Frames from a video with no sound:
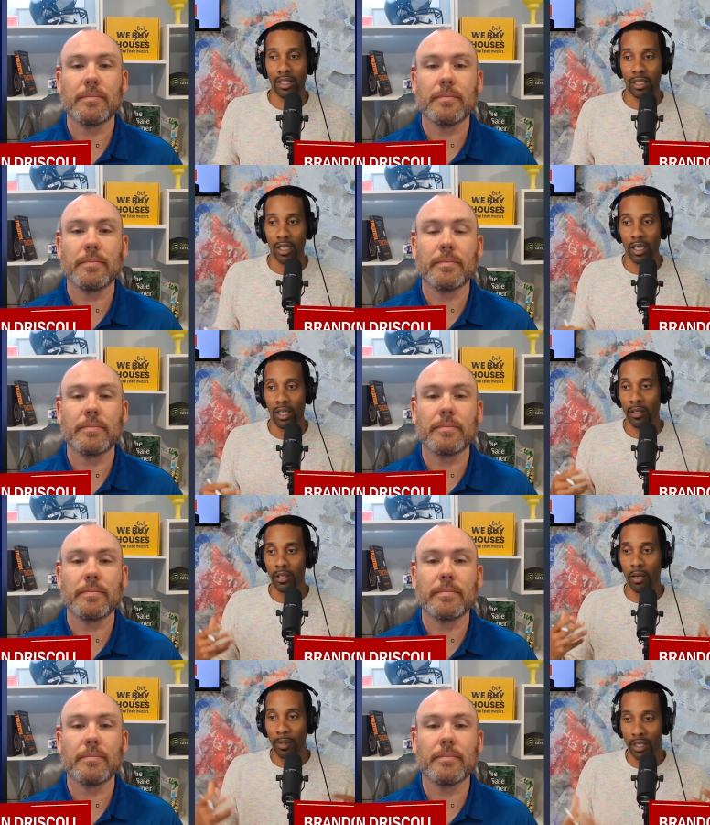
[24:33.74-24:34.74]
Speaker 1: to, you know,
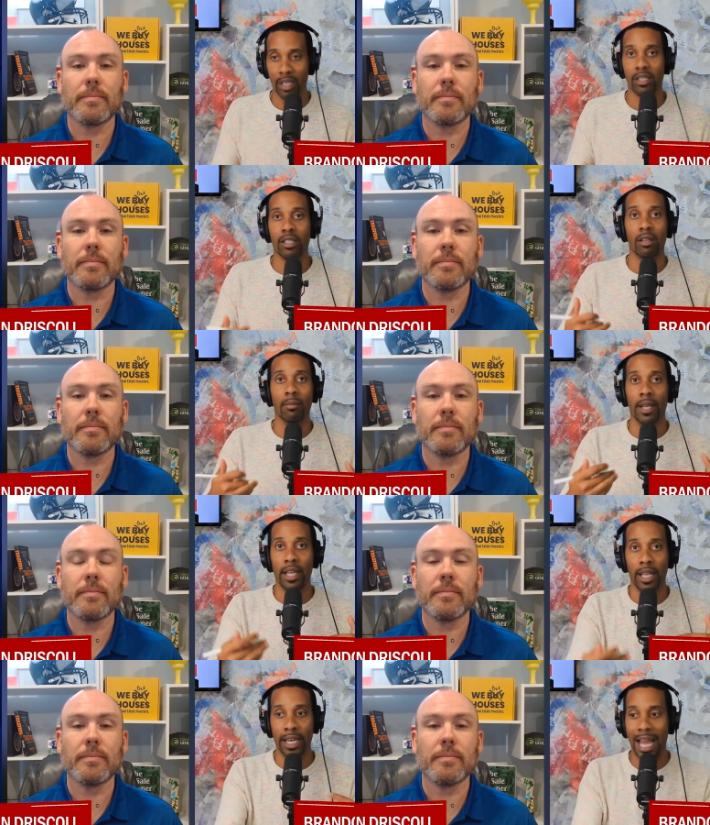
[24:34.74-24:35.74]
be custom and,
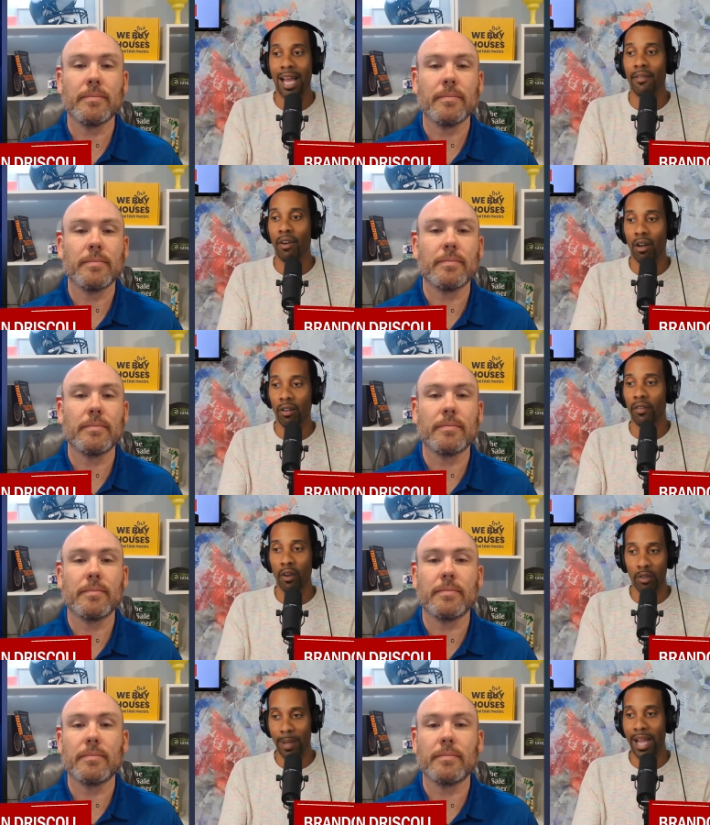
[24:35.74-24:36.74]
and have all of
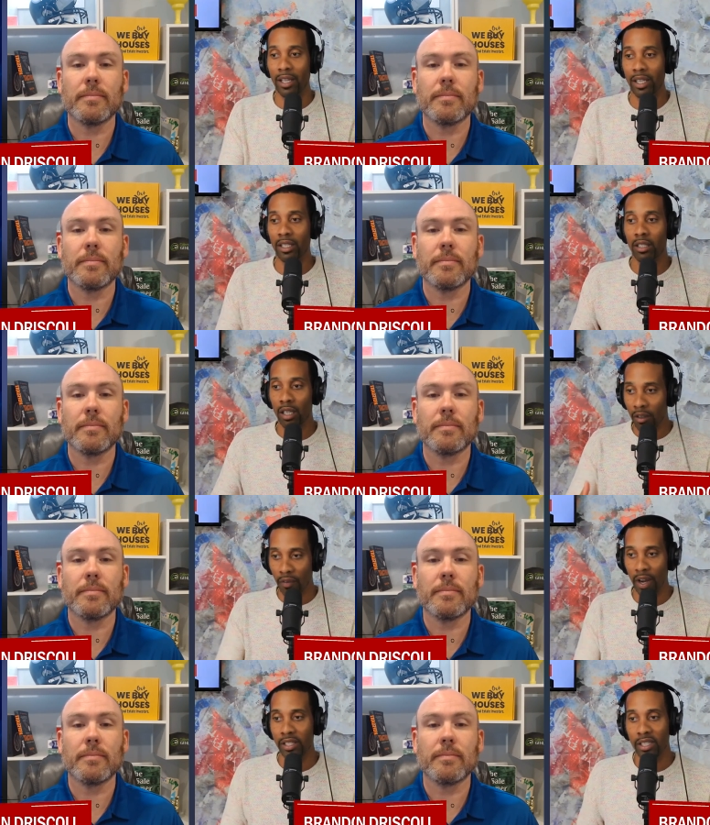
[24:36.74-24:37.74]
those backlinks for
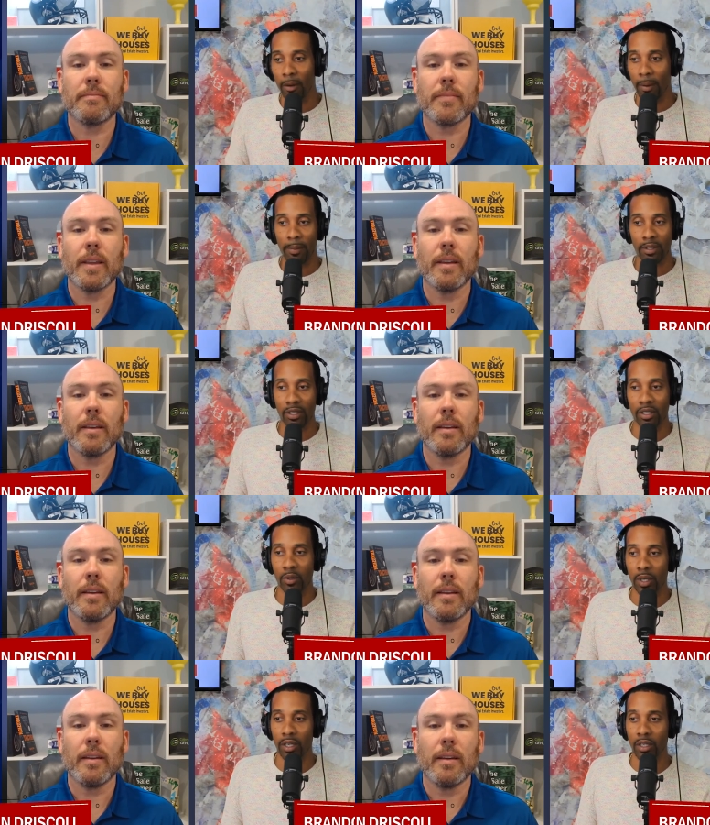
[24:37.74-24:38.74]
SEO purposes as
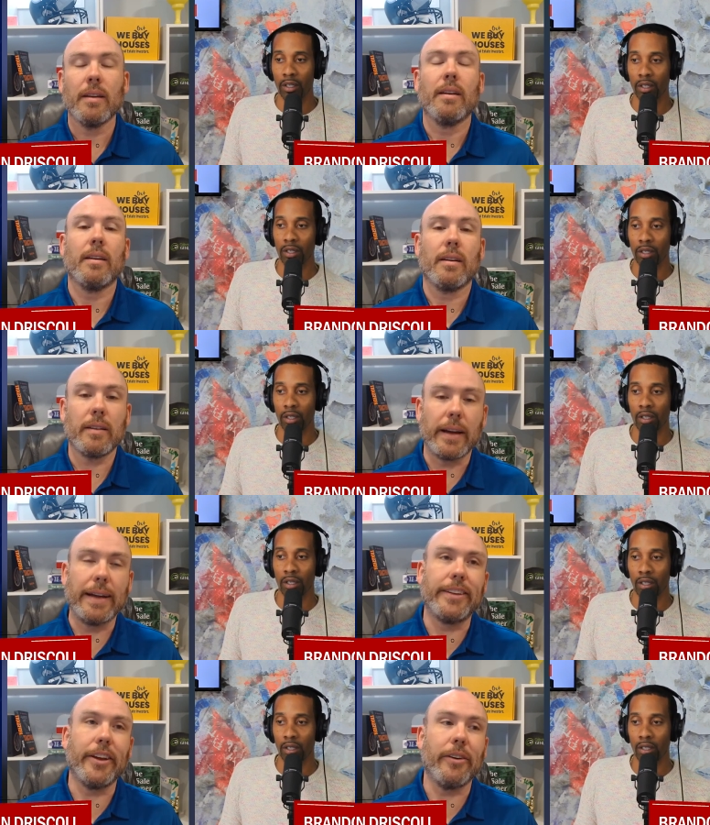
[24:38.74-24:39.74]
well?
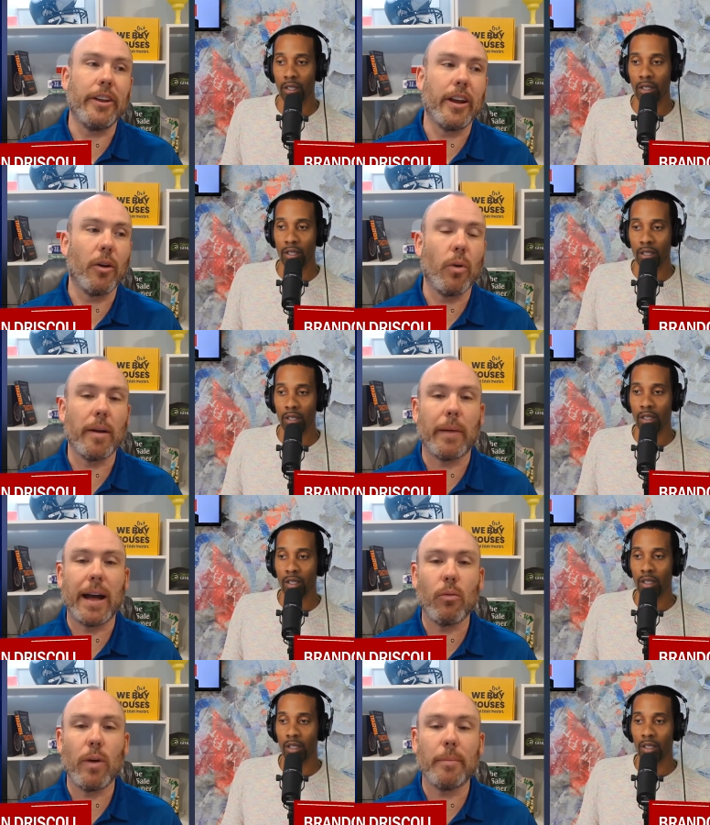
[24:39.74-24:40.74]
Speaker 2: I do. You know what?
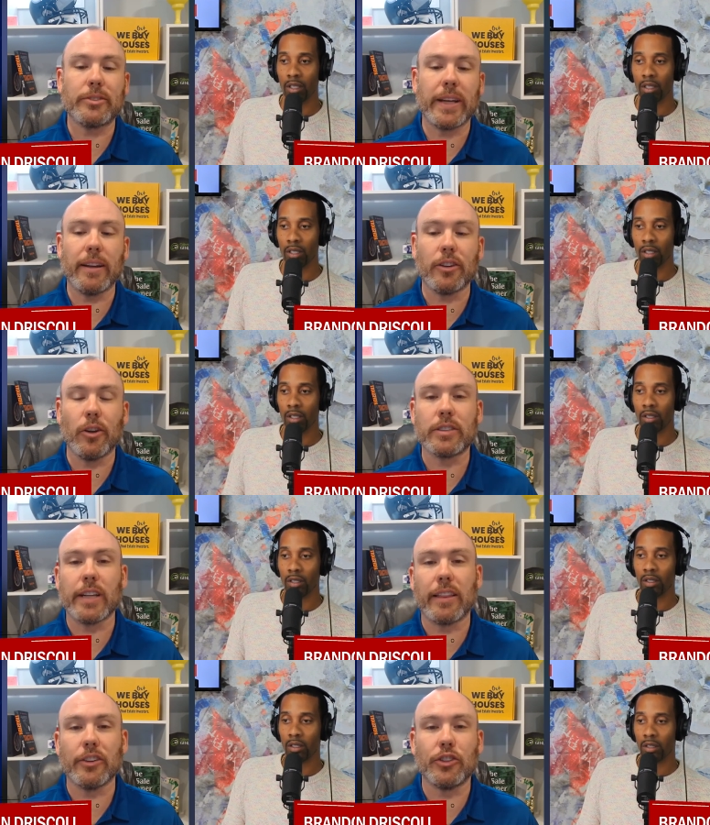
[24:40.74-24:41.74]
My website looks
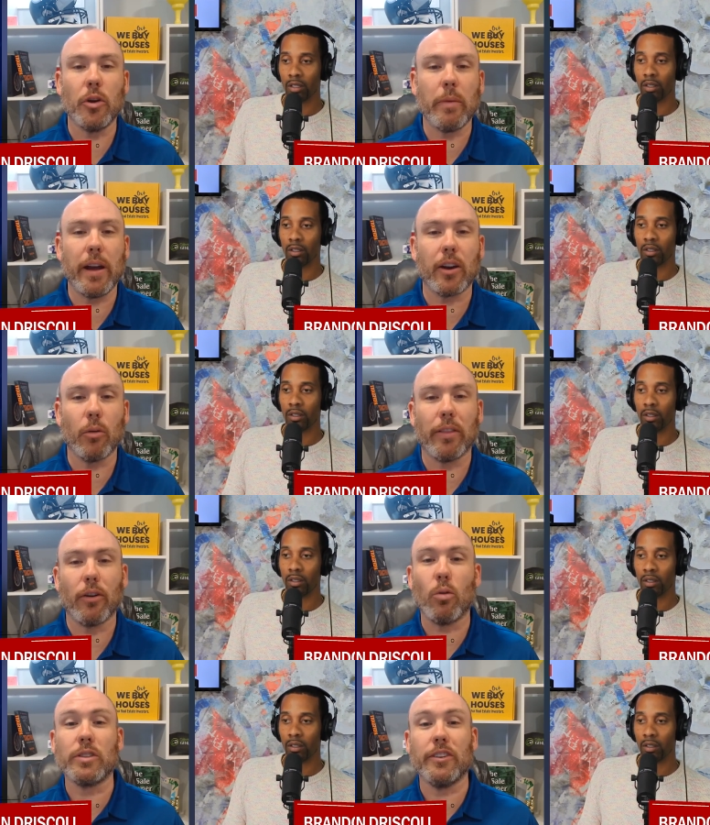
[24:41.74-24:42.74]
like a shoemaker with
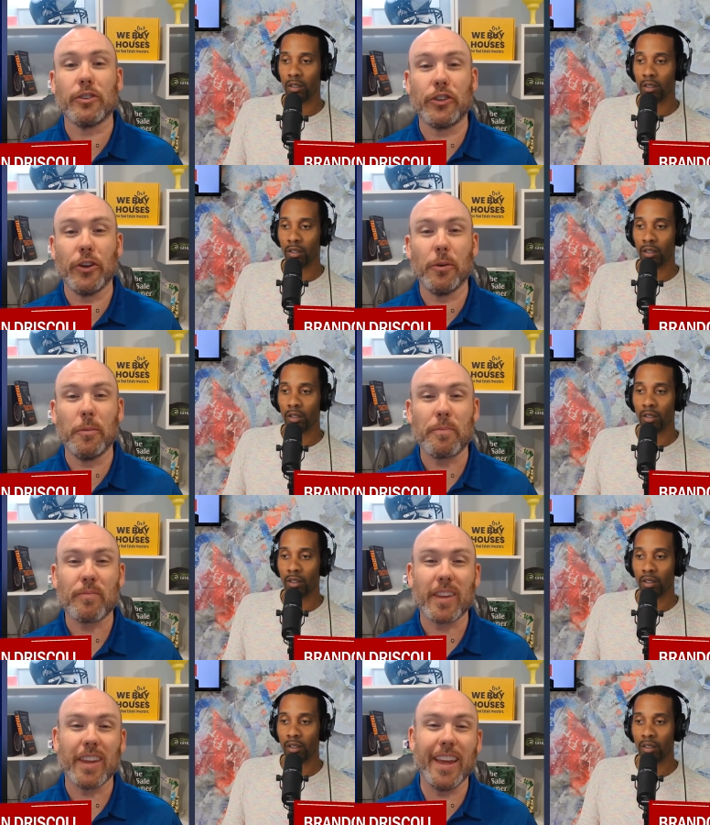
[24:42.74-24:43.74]
holes in your shoe.
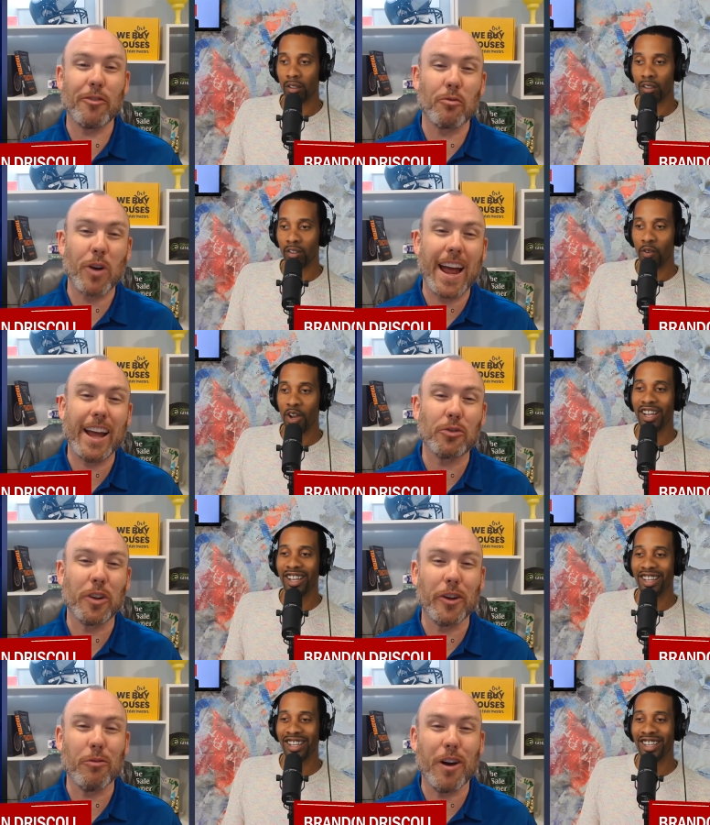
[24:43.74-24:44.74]
It ranks
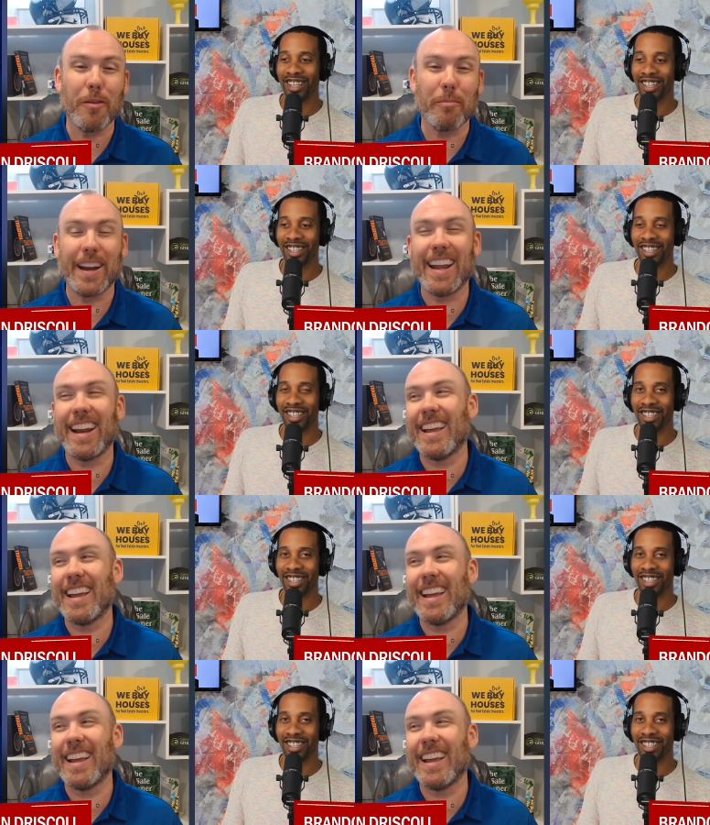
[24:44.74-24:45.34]
really well, but it